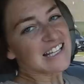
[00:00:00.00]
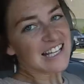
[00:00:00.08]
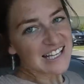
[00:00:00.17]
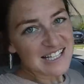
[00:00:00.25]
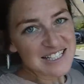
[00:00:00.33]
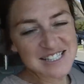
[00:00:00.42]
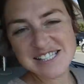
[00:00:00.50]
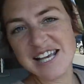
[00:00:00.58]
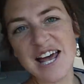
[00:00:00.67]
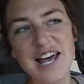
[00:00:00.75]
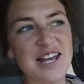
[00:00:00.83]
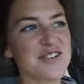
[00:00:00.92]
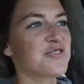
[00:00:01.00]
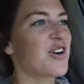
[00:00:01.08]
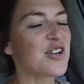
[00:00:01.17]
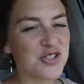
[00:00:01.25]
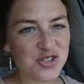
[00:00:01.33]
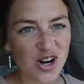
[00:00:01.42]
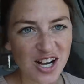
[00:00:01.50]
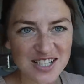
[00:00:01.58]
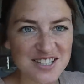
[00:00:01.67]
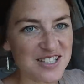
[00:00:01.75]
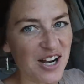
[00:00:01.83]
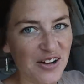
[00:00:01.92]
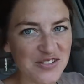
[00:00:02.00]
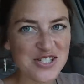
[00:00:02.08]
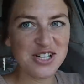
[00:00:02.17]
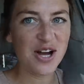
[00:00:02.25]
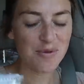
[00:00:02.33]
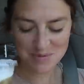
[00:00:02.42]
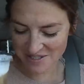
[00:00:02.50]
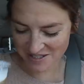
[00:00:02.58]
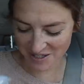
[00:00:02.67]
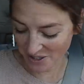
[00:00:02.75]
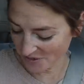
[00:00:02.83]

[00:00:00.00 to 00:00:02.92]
Kids and restaurants, coffee shops,